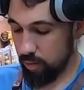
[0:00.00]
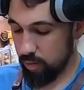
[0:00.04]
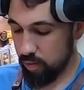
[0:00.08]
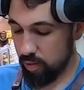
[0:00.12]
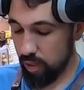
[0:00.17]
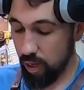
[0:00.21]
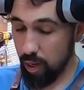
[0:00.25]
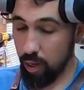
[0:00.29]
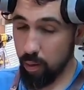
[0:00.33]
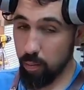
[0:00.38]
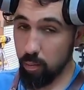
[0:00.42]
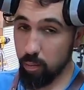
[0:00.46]

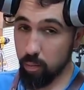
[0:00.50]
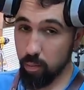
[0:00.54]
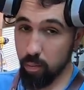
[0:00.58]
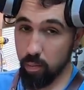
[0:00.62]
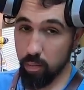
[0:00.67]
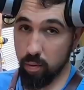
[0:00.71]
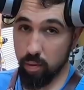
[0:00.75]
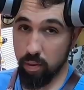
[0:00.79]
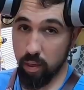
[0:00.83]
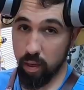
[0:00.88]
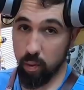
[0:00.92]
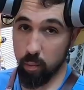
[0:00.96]
Same
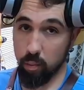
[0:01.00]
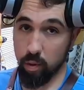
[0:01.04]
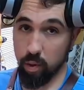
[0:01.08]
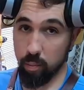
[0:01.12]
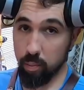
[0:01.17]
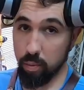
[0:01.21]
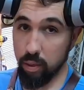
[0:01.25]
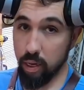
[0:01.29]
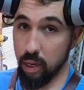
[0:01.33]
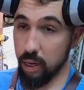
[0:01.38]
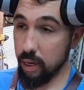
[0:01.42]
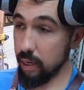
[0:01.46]
thing would
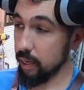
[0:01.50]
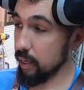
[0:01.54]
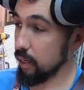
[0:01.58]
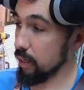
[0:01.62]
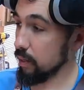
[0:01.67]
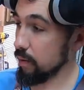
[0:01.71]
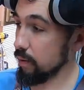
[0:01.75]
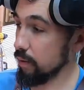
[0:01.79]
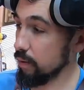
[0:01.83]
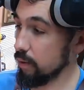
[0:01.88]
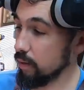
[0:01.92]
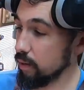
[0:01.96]
apply